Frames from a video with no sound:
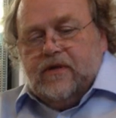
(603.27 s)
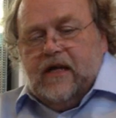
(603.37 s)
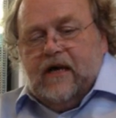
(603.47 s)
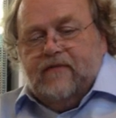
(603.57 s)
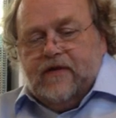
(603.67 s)
modern
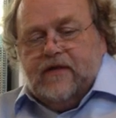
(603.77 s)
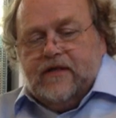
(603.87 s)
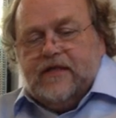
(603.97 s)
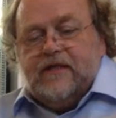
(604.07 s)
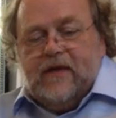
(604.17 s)
life and
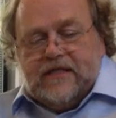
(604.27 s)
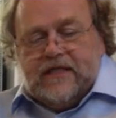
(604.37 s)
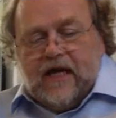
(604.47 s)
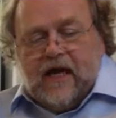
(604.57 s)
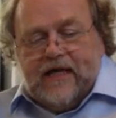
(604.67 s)
a
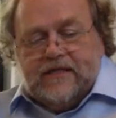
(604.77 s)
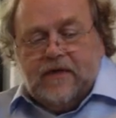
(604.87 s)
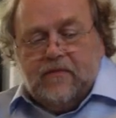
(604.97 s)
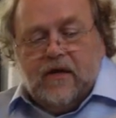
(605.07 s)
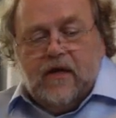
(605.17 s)
domestic
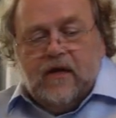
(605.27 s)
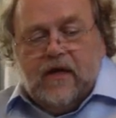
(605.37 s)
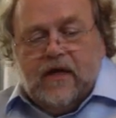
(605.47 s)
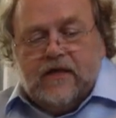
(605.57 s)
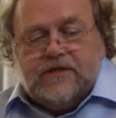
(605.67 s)
item.
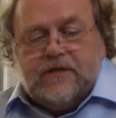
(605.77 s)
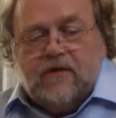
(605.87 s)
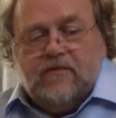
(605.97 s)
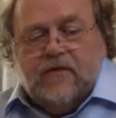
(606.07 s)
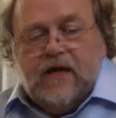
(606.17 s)

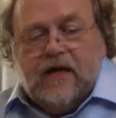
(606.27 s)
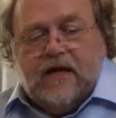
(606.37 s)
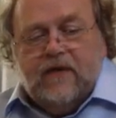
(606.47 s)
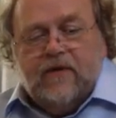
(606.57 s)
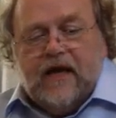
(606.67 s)
So
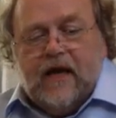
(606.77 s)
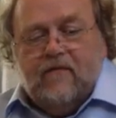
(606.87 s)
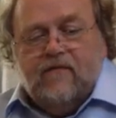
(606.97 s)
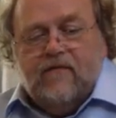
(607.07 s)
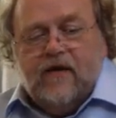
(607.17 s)
here we
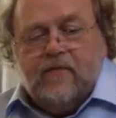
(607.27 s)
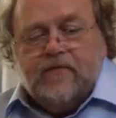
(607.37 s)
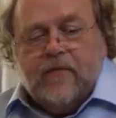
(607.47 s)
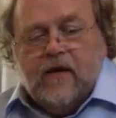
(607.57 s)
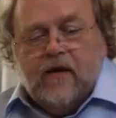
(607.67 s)
have
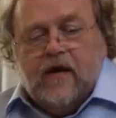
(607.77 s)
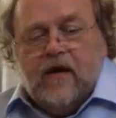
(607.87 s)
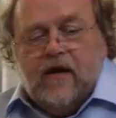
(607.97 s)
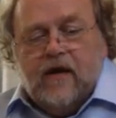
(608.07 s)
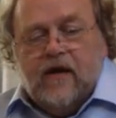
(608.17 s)

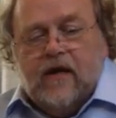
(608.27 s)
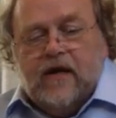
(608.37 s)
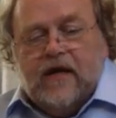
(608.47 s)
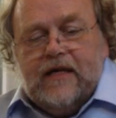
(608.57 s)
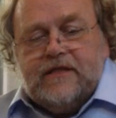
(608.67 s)

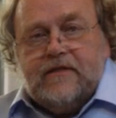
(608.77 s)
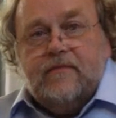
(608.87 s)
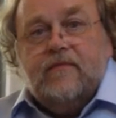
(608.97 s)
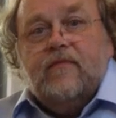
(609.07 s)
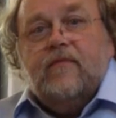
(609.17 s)
an
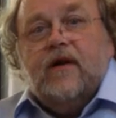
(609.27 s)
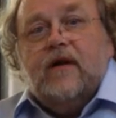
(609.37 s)
item.